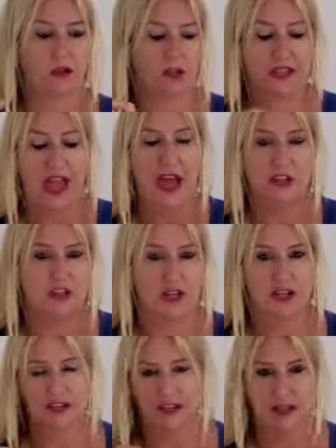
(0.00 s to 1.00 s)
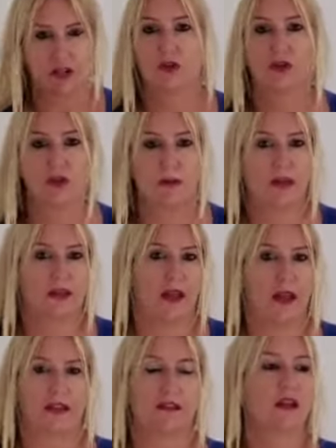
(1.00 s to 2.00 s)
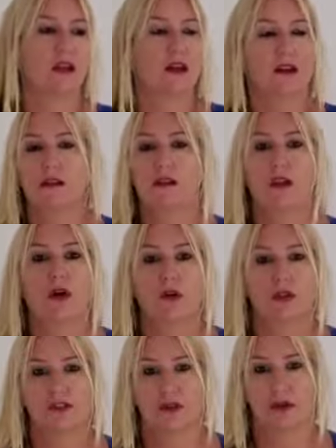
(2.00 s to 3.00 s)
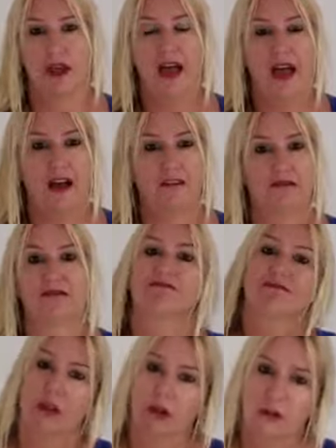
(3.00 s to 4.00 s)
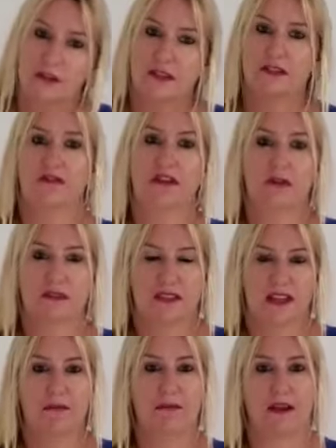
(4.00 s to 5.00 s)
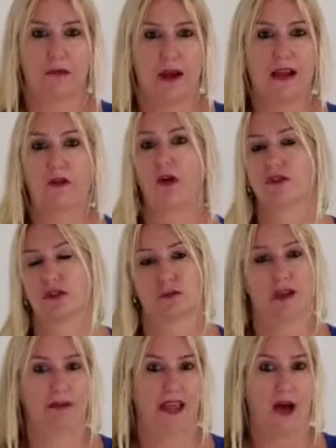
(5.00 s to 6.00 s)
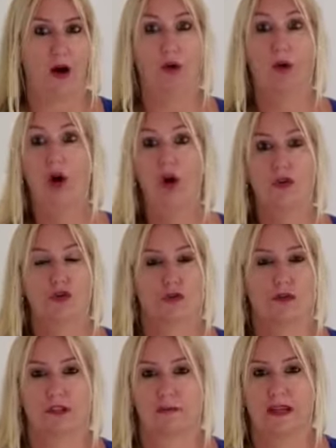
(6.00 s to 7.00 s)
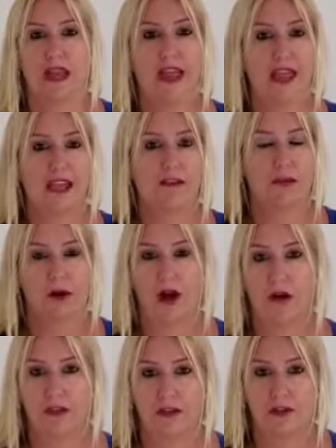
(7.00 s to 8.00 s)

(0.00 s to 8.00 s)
gadgets and jewelry that locals don't have, locals can feel resentment, right? Also maybe how tourists behave or how they